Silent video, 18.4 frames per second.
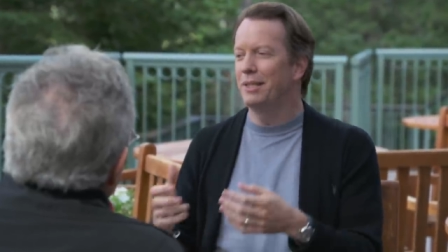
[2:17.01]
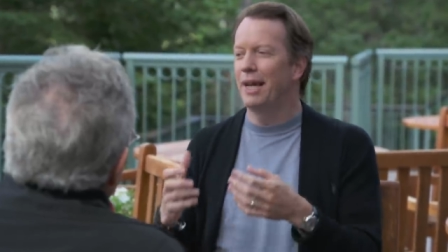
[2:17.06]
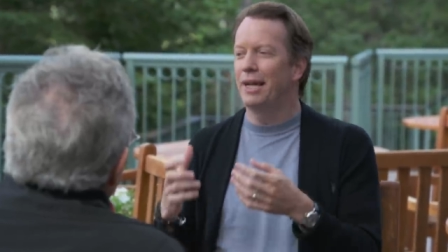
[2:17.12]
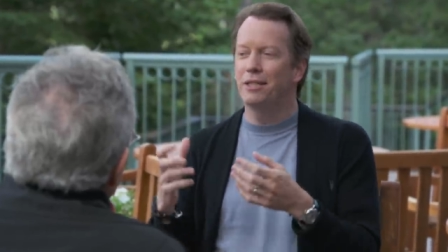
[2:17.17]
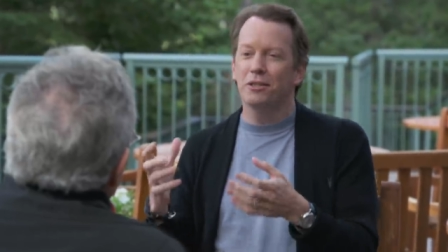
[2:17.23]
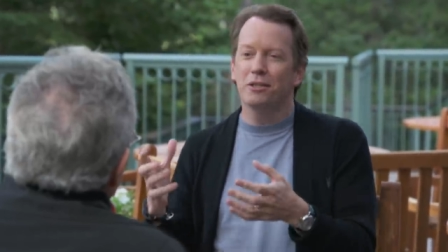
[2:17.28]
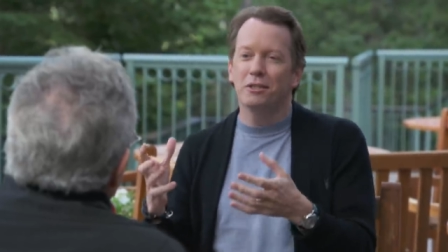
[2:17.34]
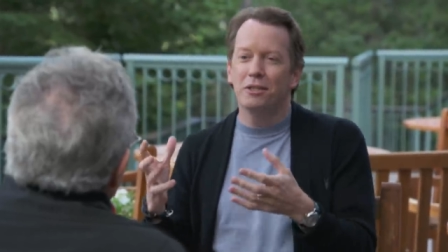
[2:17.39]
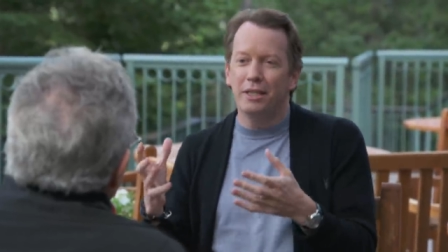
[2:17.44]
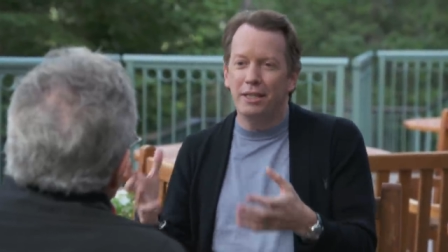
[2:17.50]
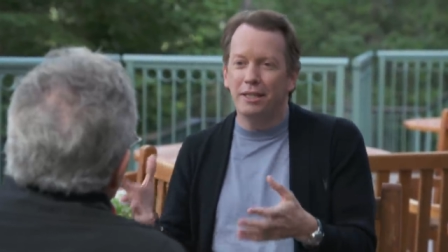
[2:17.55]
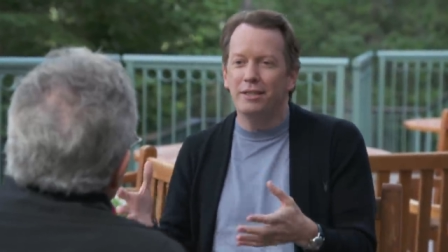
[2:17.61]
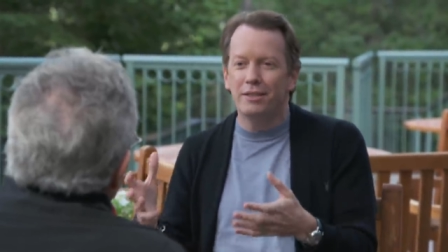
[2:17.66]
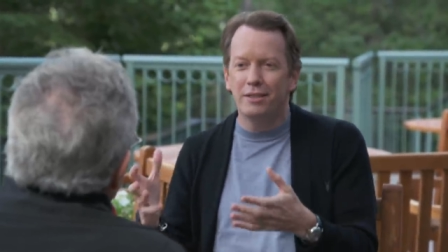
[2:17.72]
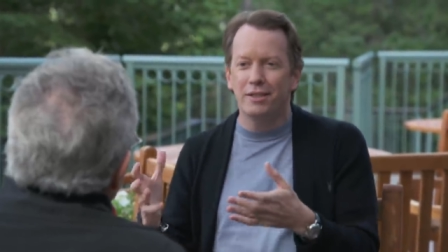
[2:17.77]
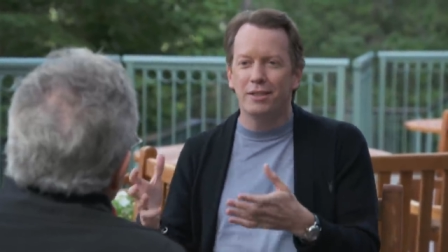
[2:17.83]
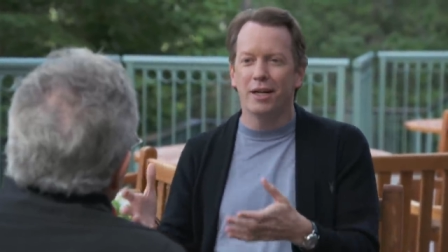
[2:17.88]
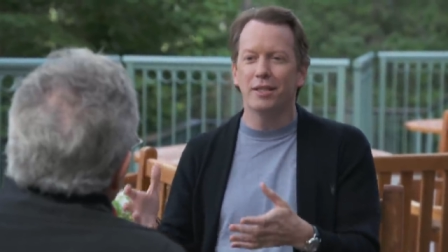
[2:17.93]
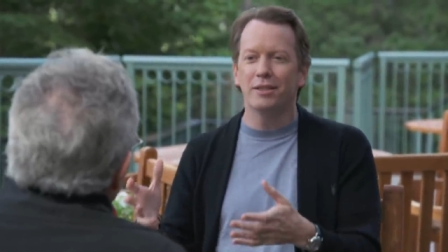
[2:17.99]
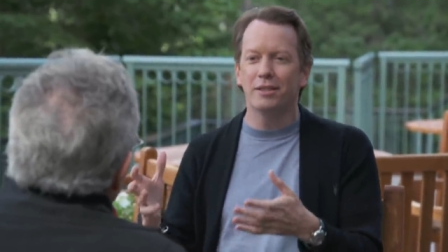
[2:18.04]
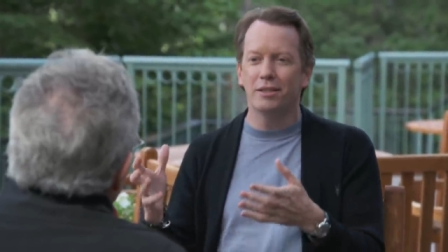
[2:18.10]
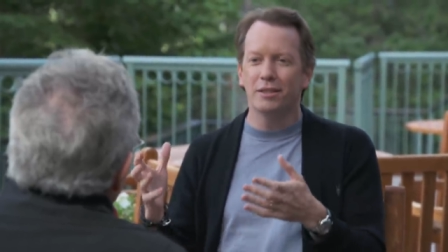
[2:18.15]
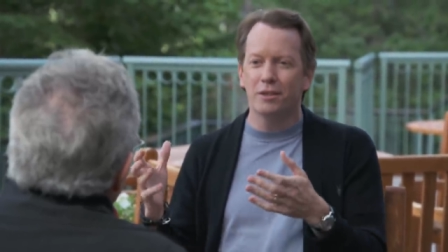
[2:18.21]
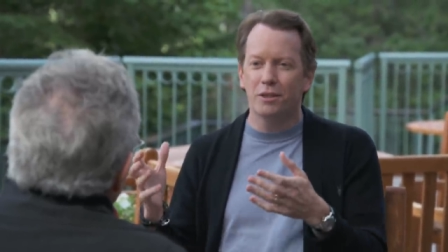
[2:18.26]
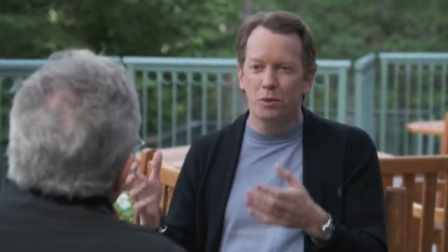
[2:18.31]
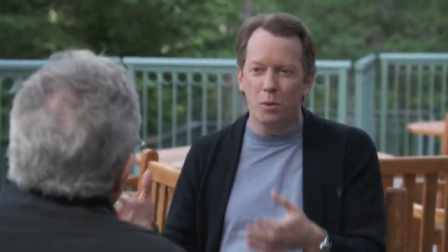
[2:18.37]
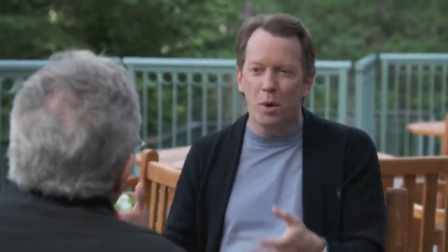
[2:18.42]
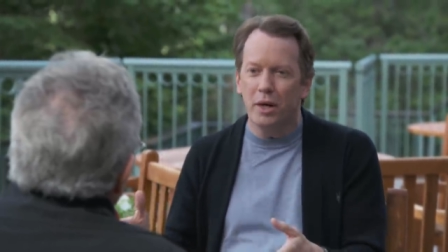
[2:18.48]
Nature is
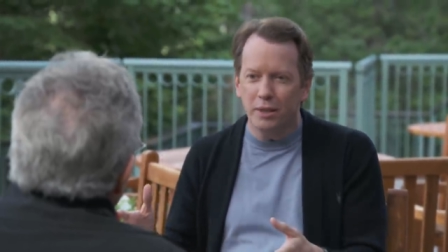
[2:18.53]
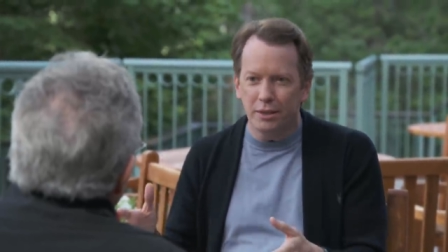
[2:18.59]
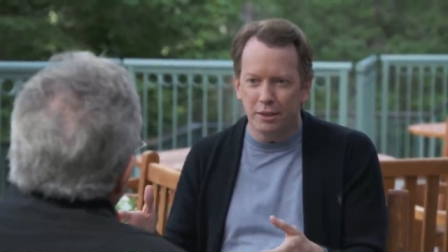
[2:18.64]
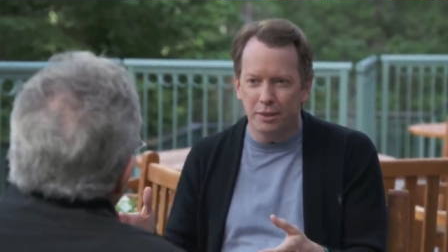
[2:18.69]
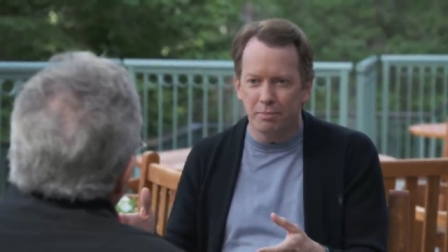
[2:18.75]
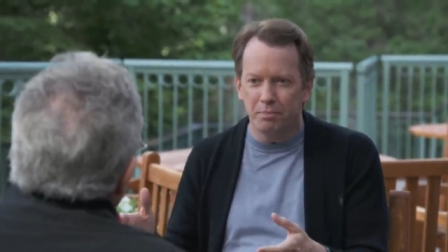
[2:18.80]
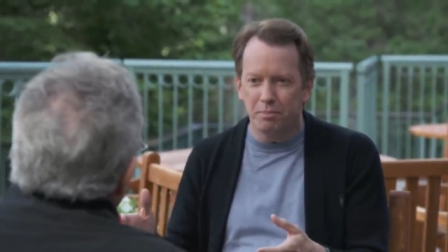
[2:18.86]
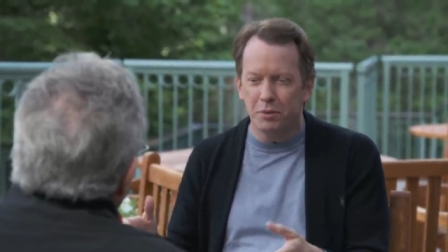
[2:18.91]
just quantum.